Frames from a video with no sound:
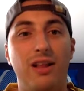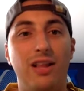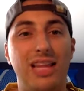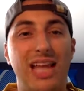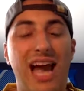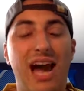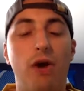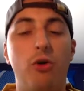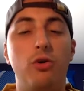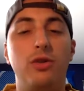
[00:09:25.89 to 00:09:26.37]

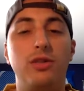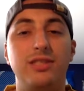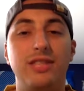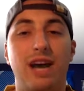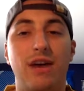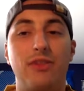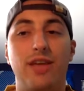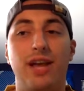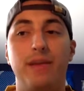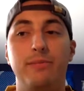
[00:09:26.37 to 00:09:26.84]
allowed
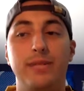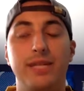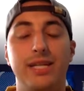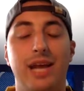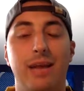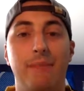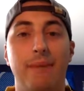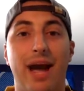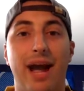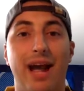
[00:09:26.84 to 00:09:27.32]
Southampton to
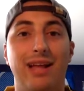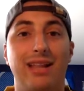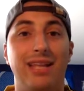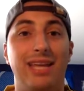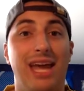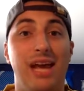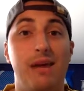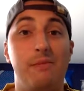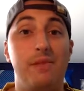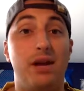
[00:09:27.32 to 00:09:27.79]
get back in
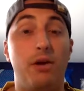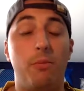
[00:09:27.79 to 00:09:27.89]
the game.